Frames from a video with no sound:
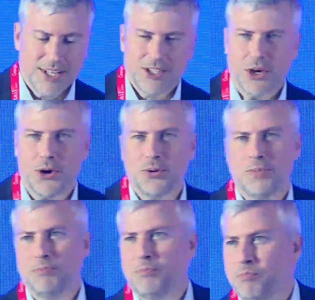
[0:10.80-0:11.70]
So
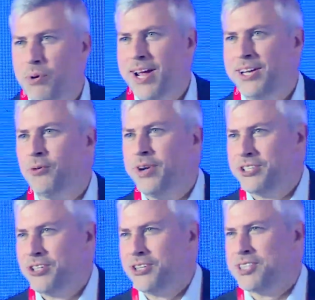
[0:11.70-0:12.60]
Brandon
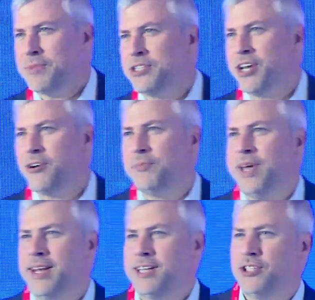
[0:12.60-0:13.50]
Richards, I'm the general
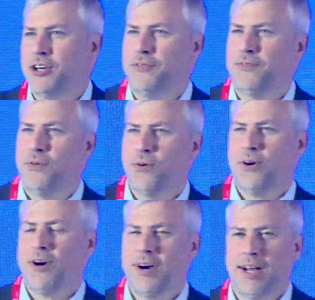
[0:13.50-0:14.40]
manager
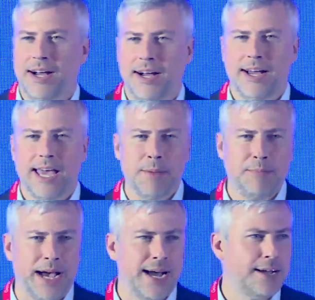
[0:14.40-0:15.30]
for
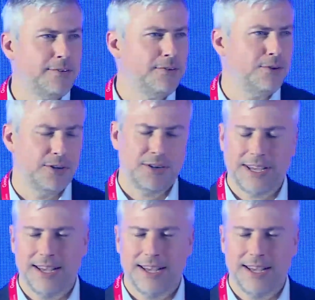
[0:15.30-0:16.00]
APAC, or